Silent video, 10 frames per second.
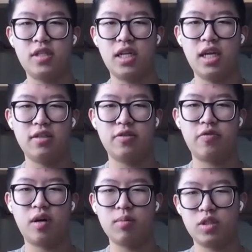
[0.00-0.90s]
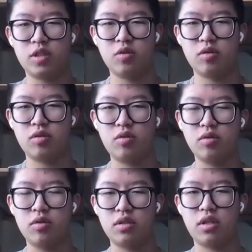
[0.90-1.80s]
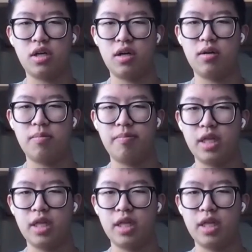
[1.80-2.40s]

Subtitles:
today's pharmaceuticals are